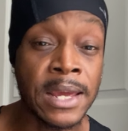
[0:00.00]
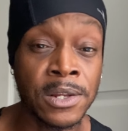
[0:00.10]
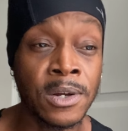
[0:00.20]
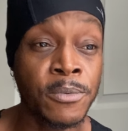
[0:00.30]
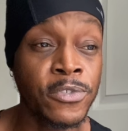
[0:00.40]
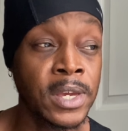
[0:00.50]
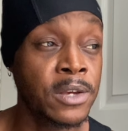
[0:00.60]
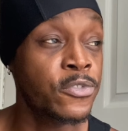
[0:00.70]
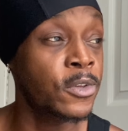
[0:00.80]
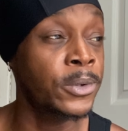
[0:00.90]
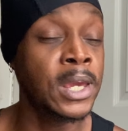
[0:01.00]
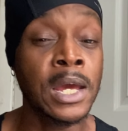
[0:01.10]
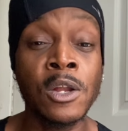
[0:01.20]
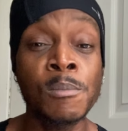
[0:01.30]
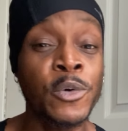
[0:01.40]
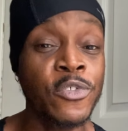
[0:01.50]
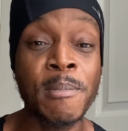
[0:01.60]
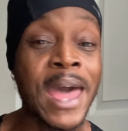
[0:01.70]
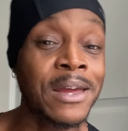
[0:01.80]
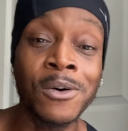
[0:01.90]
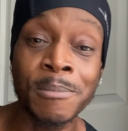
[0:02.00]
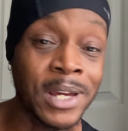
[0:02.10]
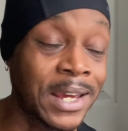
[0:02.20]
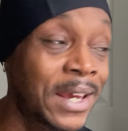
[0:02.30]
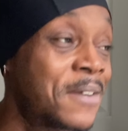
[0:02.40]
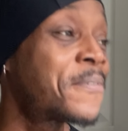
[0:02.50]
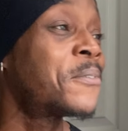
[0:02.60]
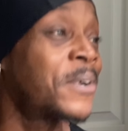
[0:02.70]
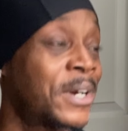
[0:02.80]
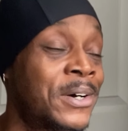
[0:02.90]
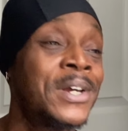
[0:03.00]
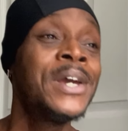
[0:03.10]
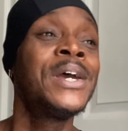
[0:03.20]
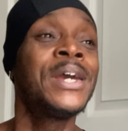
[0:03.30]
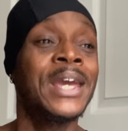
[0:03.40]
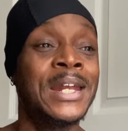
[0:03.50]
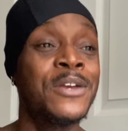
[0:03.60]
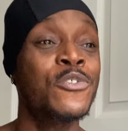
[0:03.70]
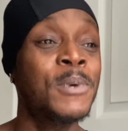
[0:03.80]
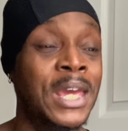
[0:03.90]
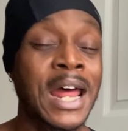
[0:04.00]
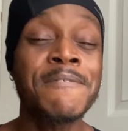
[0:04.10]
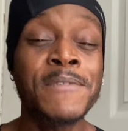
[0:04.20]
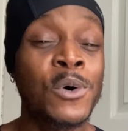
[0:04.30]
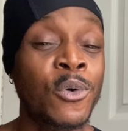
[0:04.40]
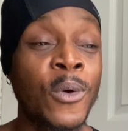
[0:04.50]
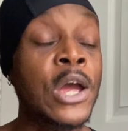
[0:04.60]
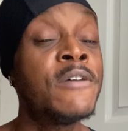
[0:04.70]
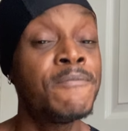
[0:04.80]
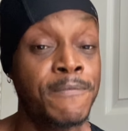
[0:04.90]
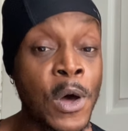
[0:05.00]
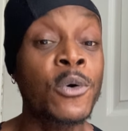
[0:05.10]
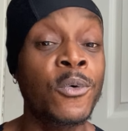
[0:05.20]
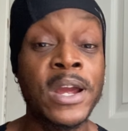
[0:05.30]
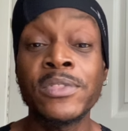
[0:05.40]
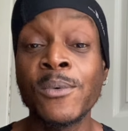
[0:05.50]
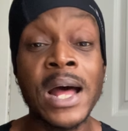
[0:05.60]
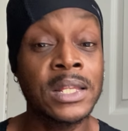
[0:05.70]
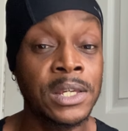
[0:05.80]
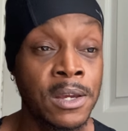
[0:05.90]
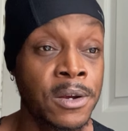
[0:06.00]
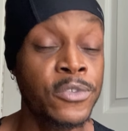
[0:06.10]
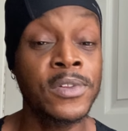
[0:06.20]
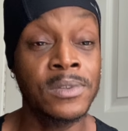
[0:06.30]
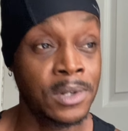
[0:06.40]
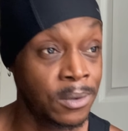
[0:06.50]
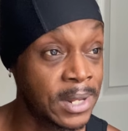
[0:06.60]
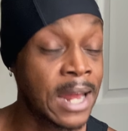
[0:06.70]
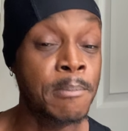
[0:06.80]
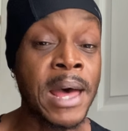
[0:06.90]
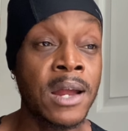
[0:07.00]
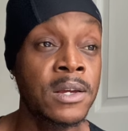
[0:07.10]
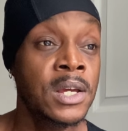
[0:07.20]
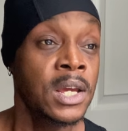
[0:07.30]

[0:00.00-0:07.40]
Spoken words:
You know what I'm saying? So yeah, no more tobacco, man, for real. And I feel great and felt great throughout the years, no doubt about it.